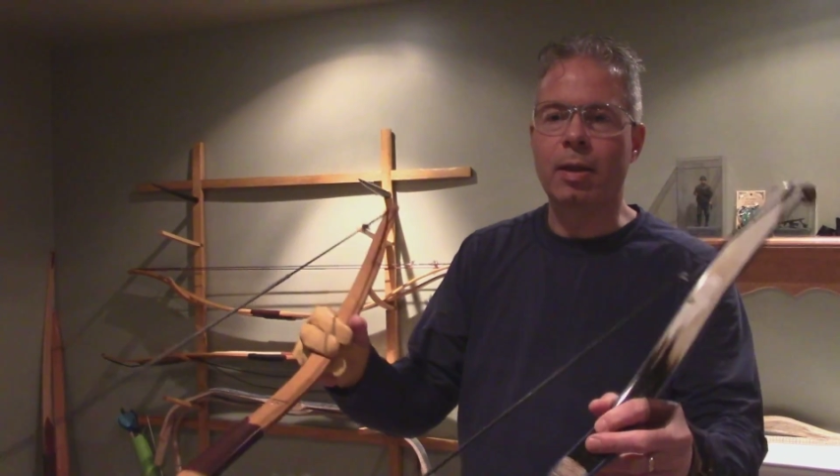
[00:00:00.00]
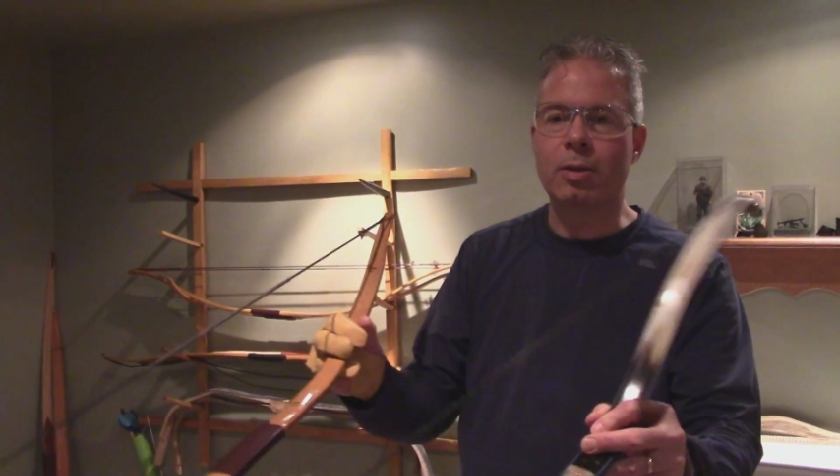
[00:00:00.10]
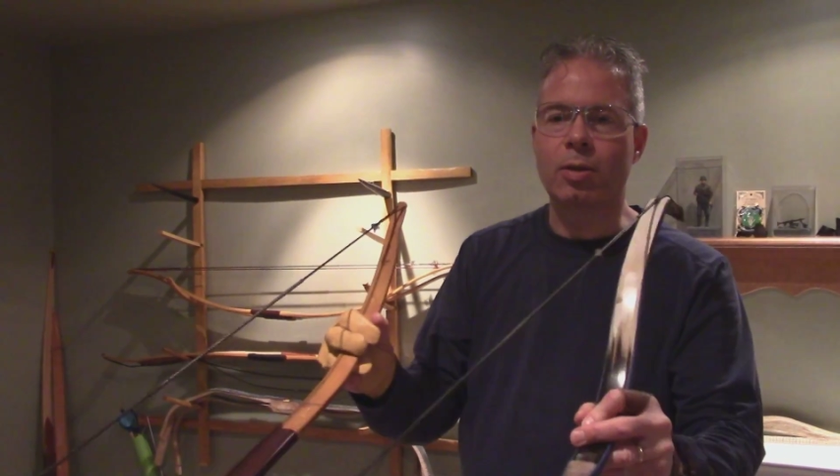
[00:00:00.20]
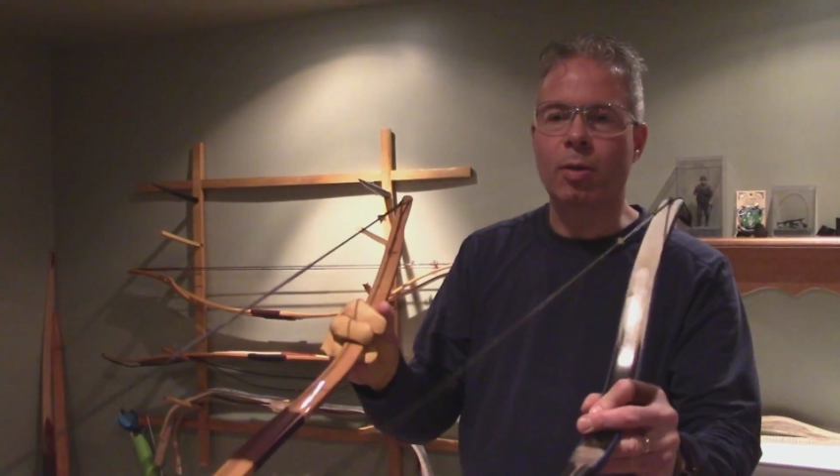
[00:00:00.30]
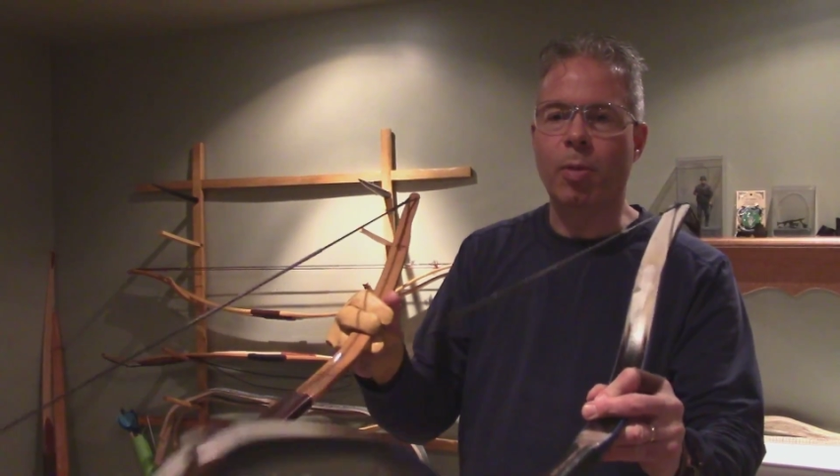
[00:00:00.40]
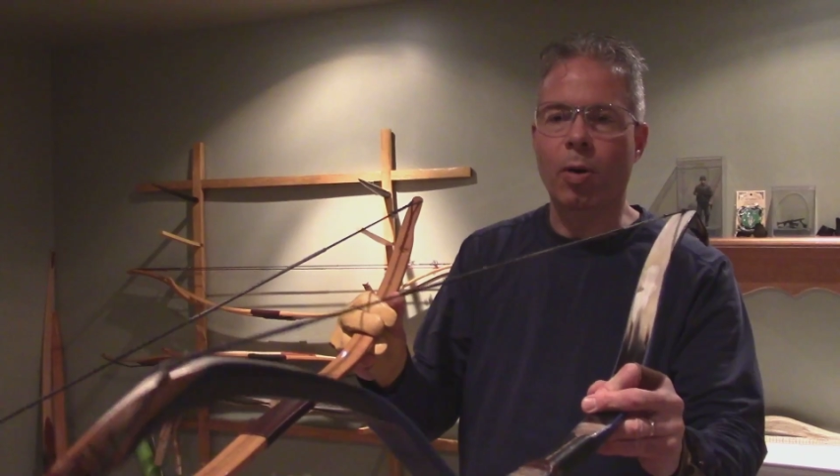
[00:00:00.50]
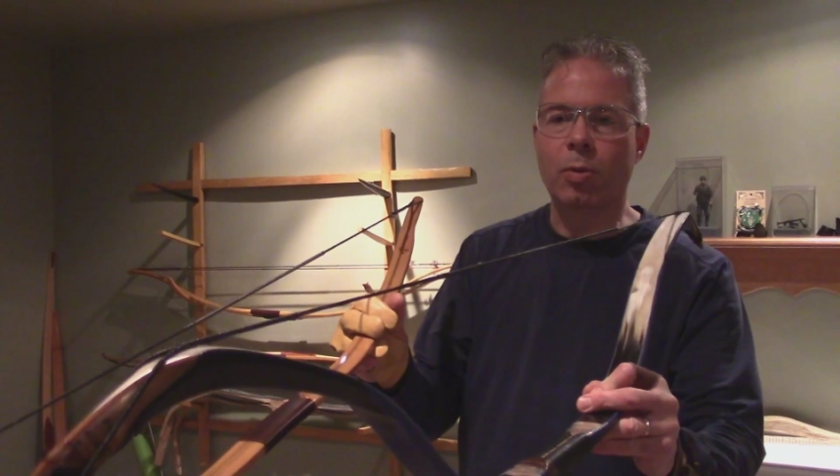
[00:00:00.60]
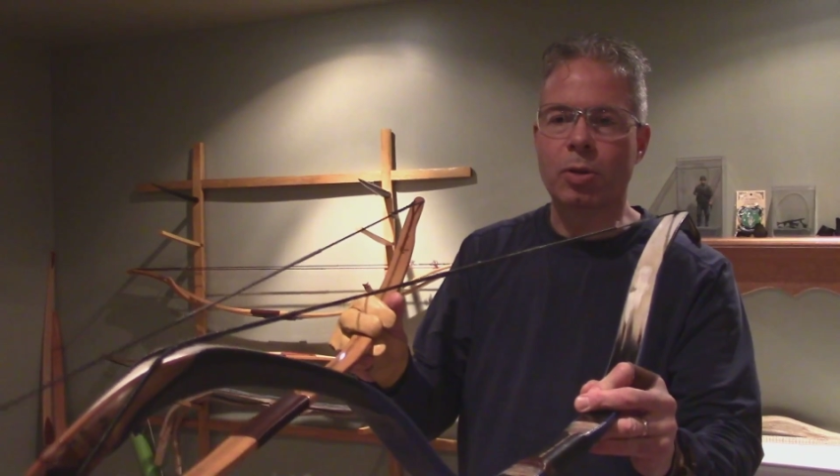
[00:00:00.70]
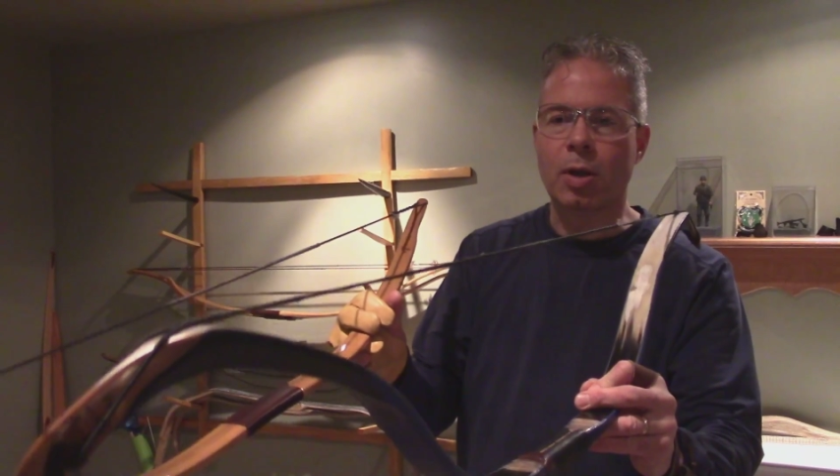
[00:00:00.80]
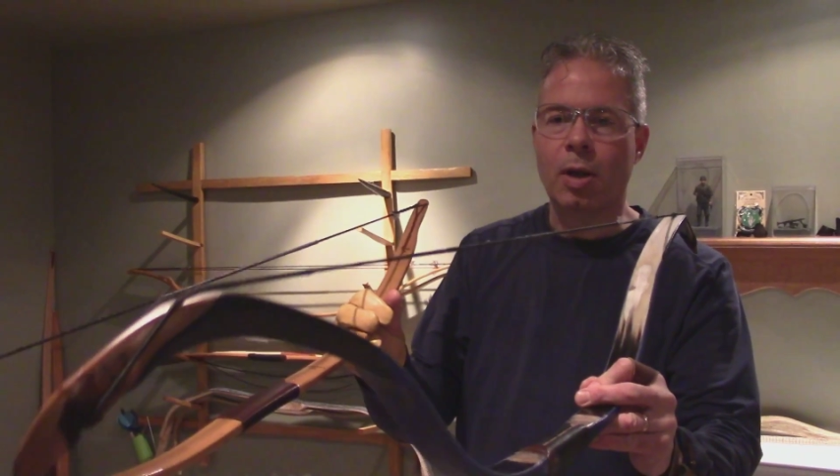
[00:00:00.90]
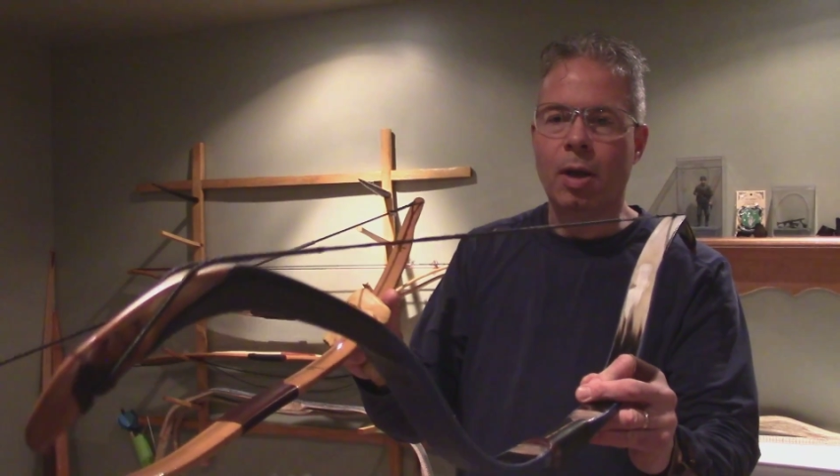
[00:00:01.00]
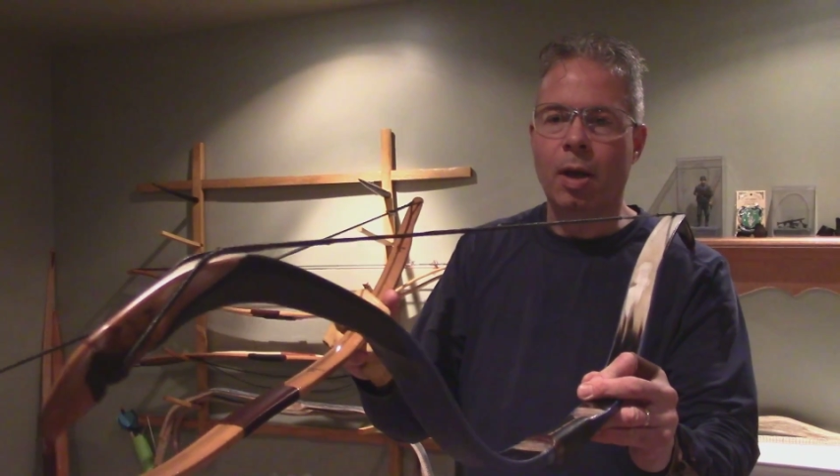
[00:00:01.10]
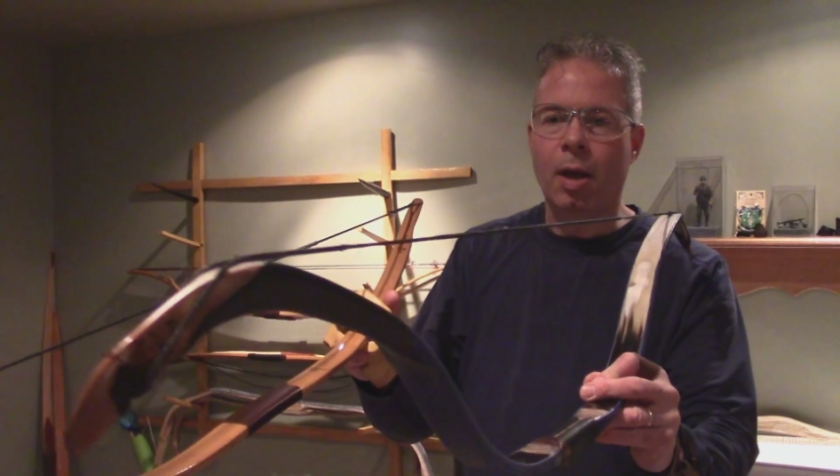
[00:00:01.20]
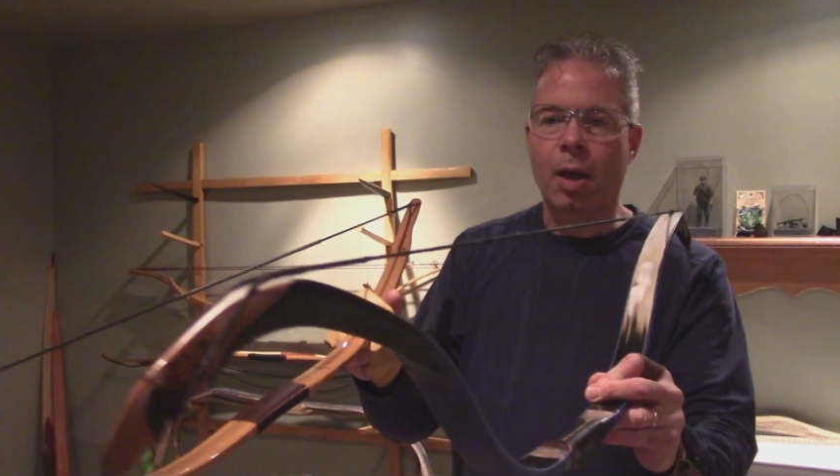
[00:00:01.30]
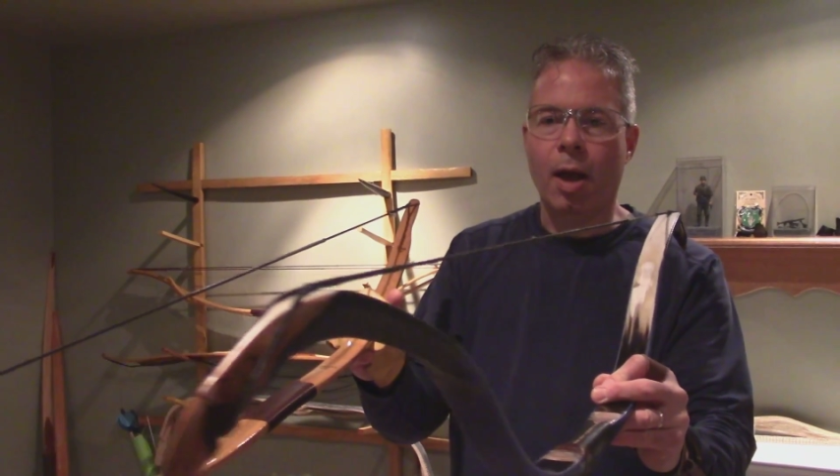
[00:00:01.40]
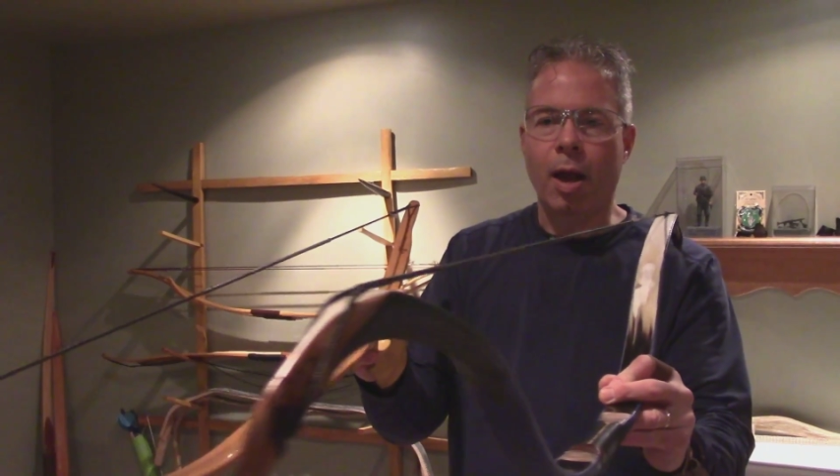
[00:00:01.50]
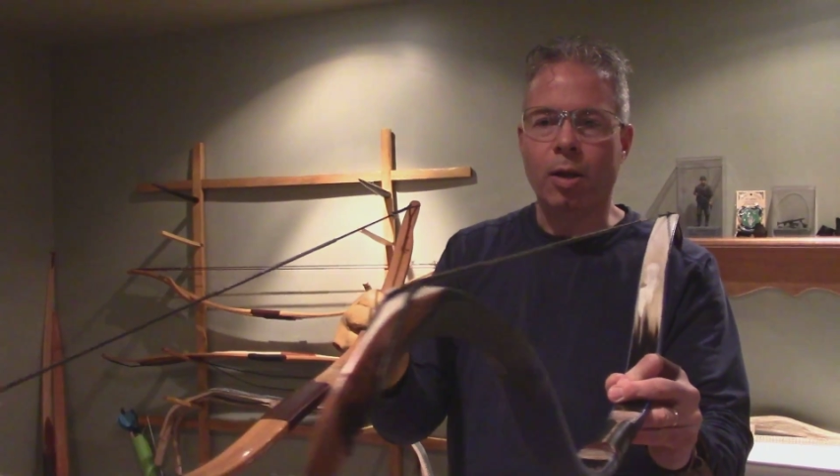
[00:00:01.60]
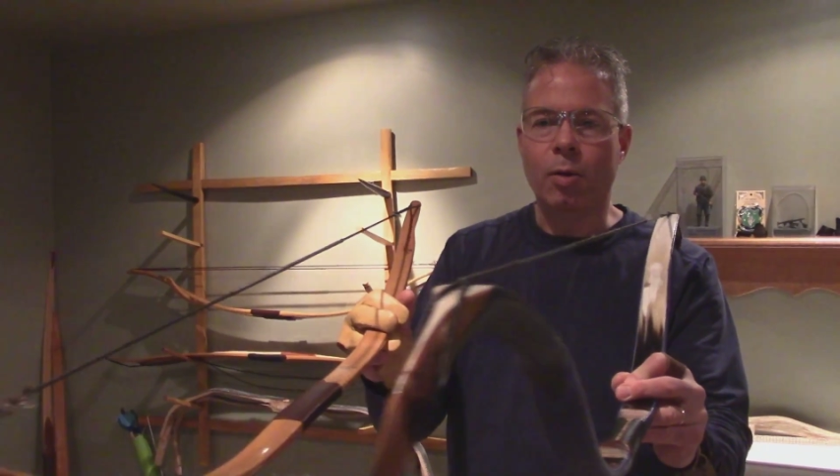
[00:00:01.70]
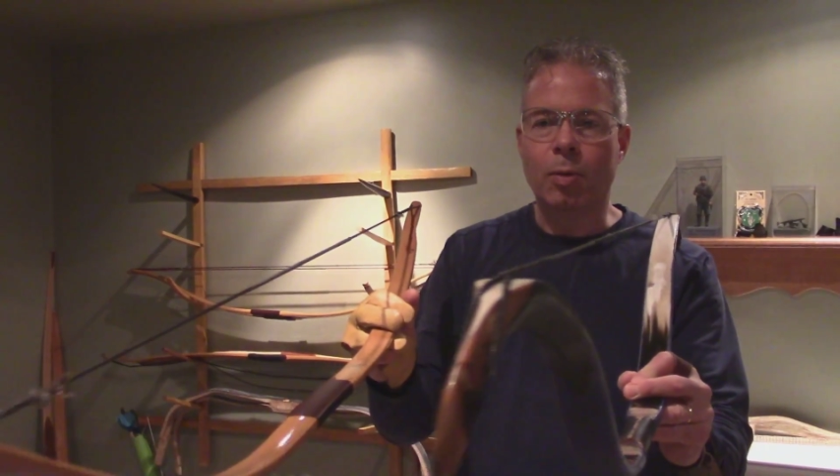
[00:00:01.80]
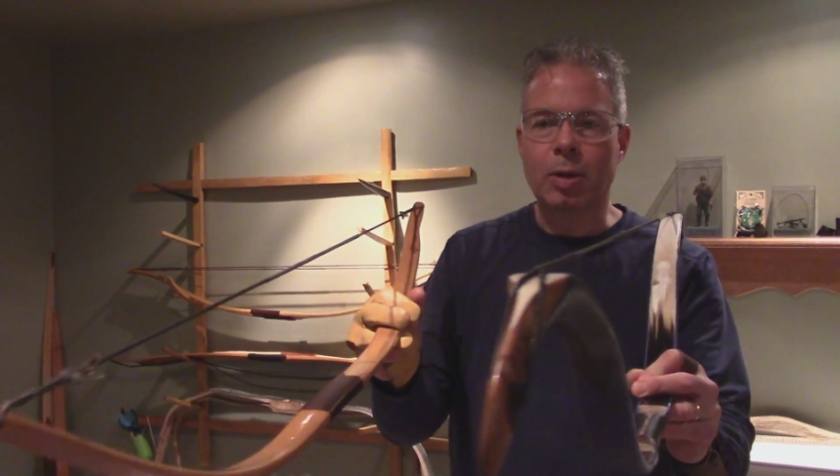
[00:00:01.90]
these two bows
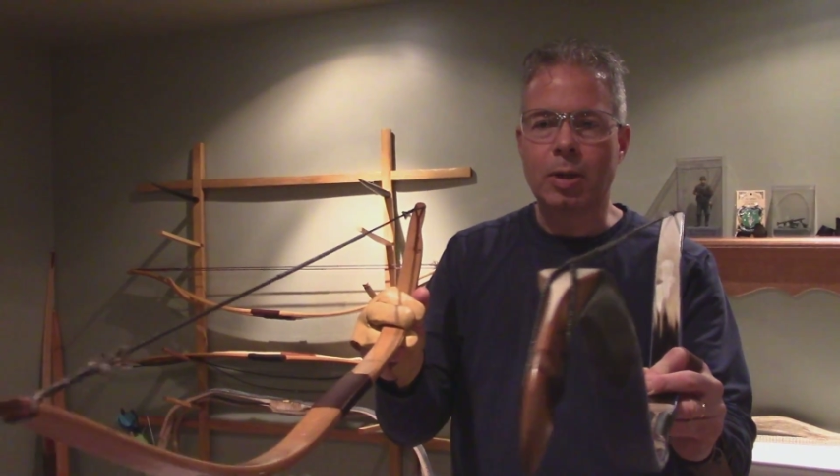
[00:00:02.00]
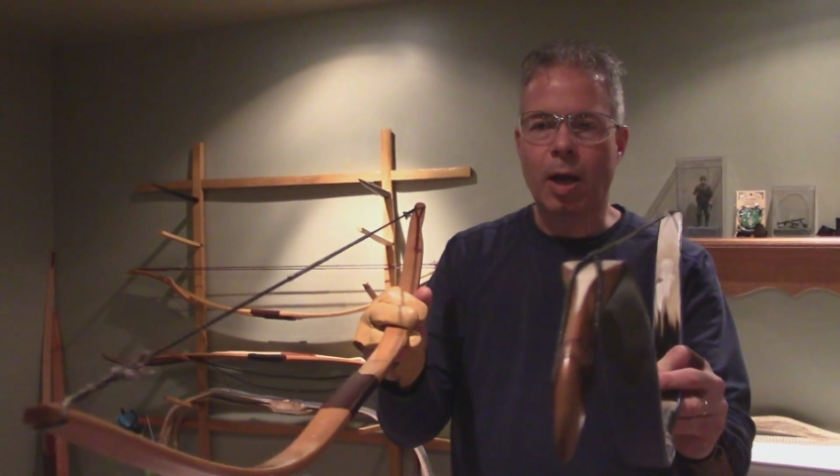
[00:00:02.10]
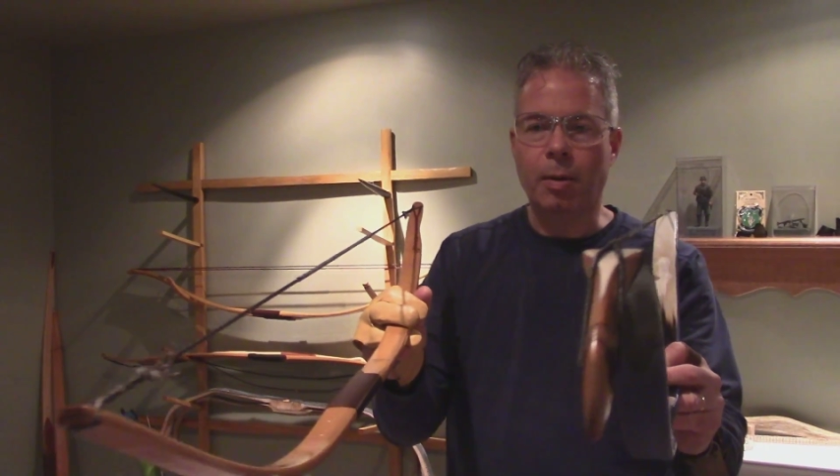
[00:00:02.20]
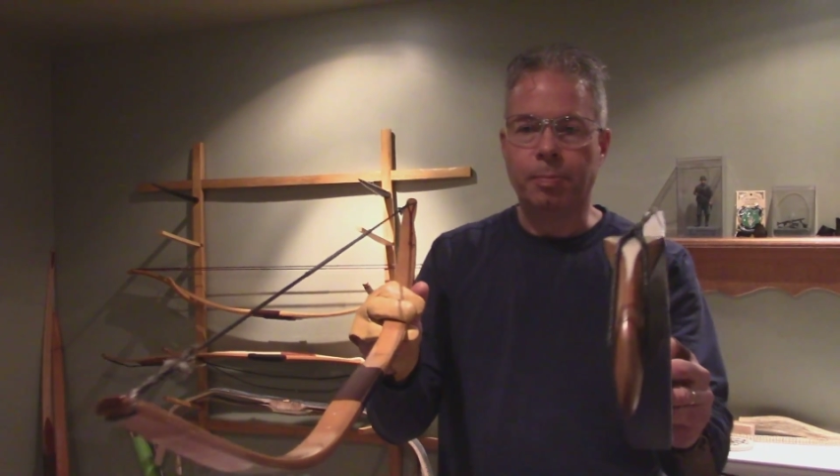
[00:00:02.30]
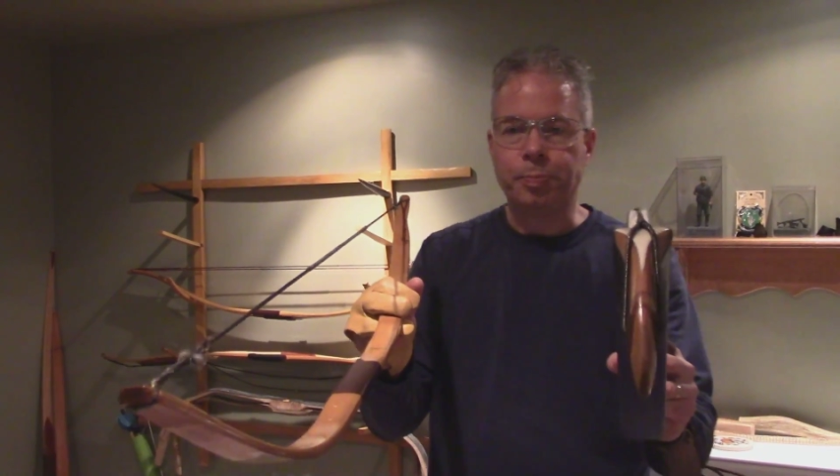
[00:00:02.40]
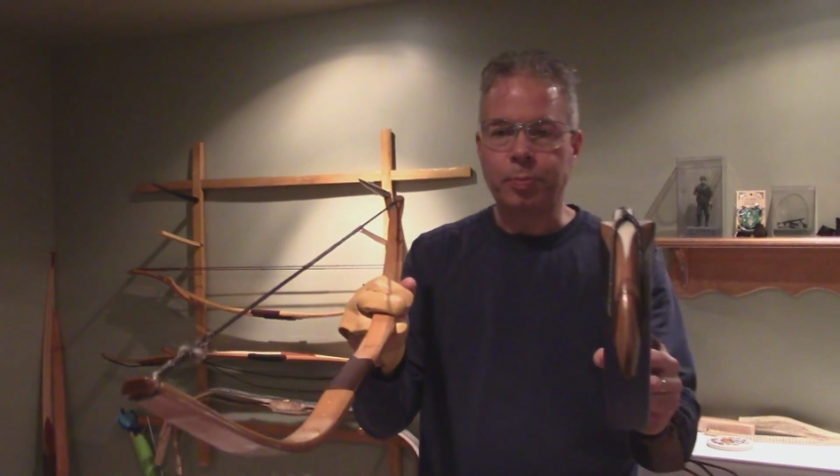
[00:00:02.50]
and you would have said,